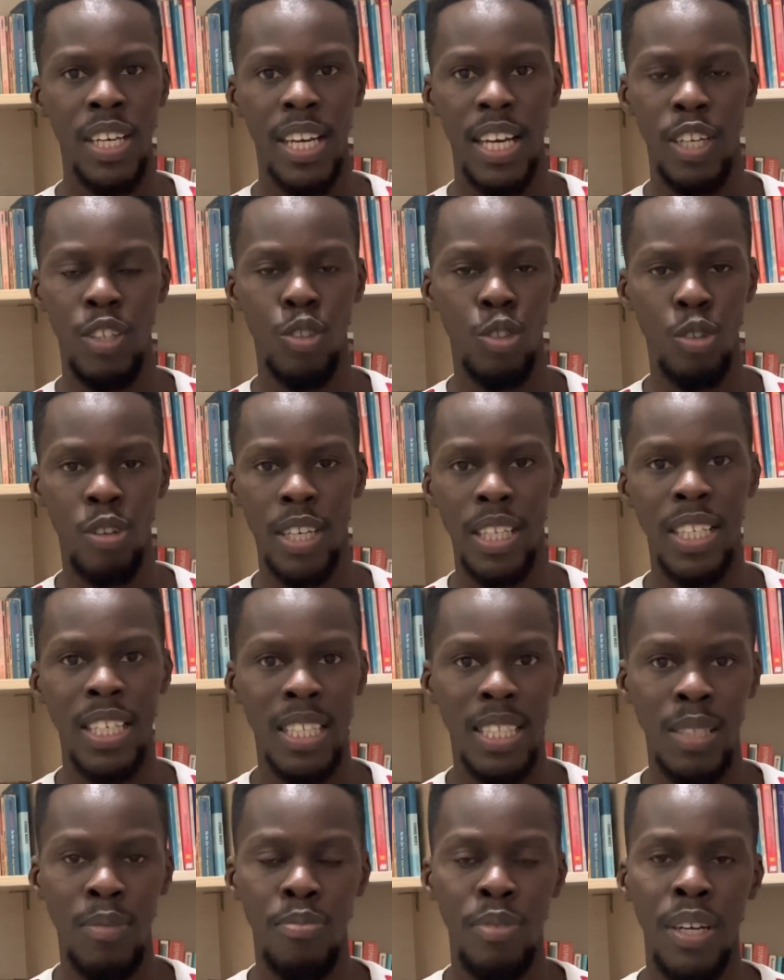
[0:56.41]
a draw
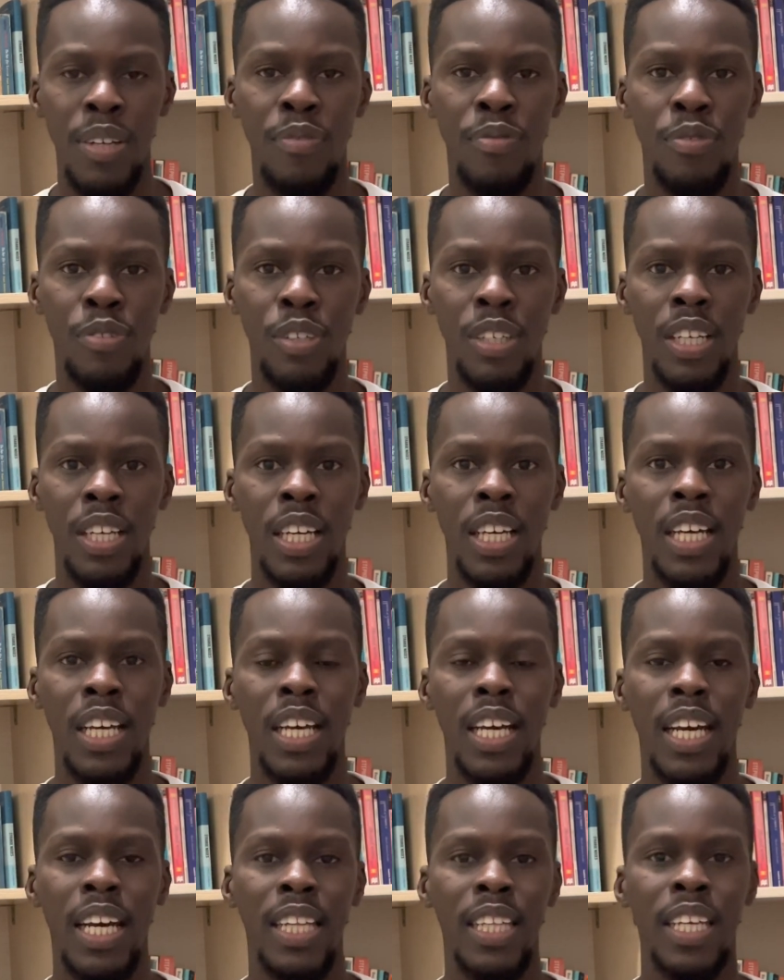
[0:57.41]
against Brentford,
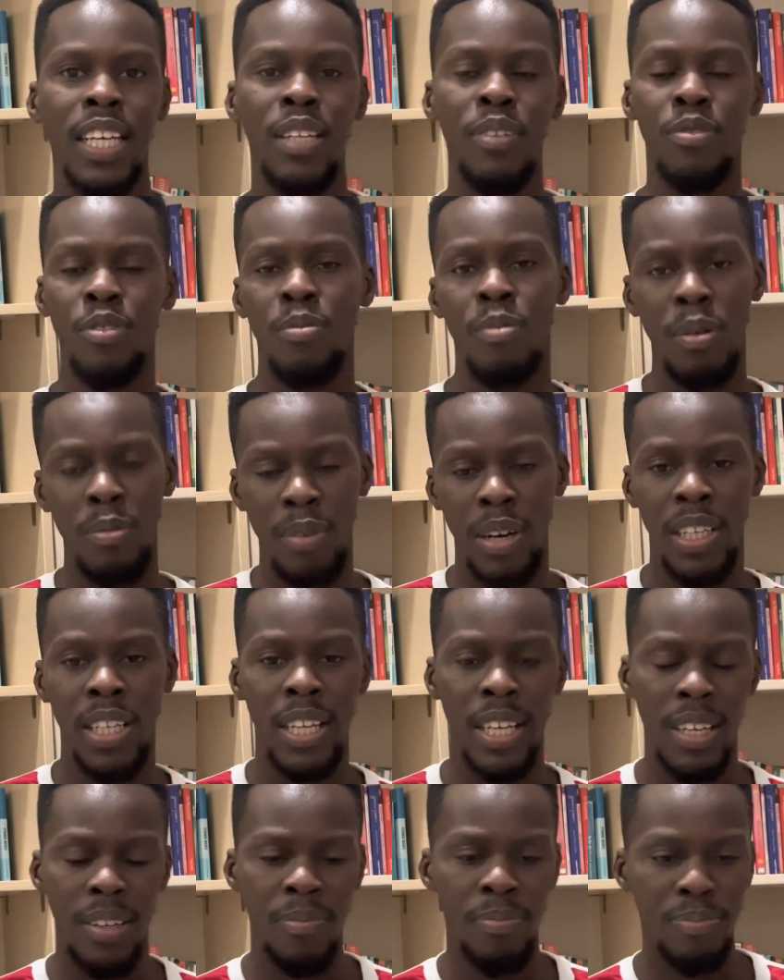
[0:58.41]
and then if you remember
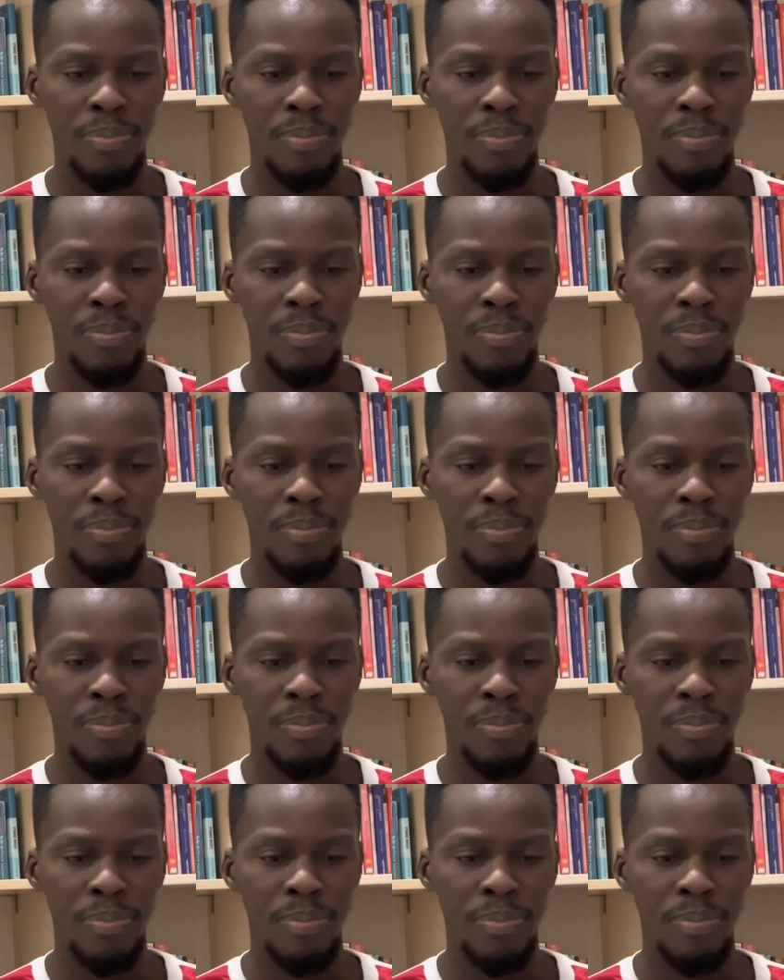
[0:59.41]
the